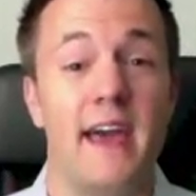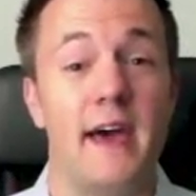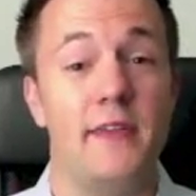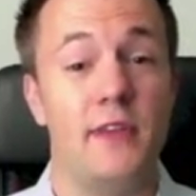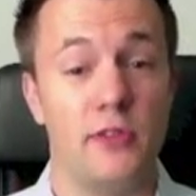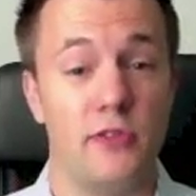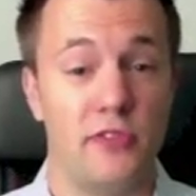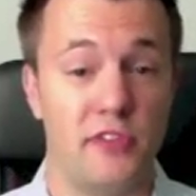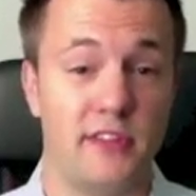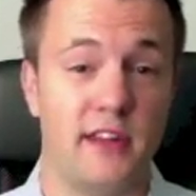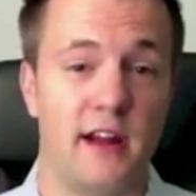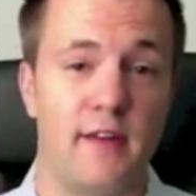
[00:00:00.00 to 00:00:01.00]
And the other
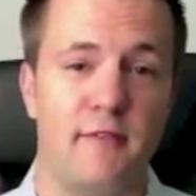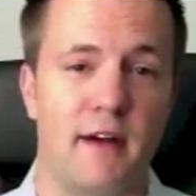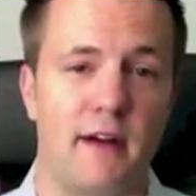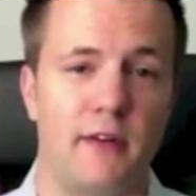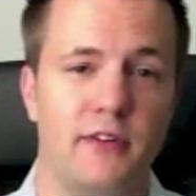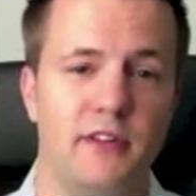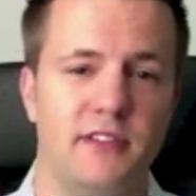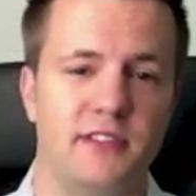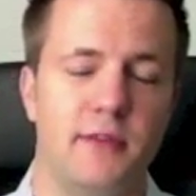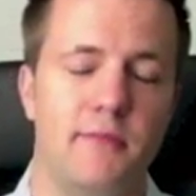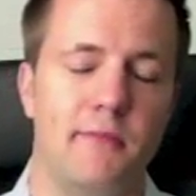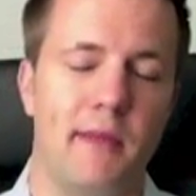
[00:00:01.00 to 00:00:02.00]
thing that I found
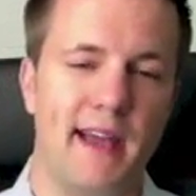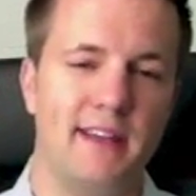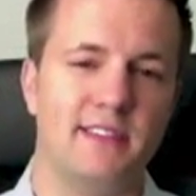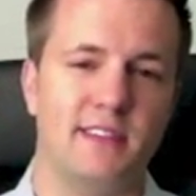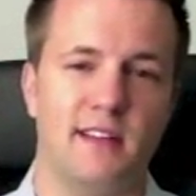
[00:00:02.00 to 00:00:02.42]
is that banks,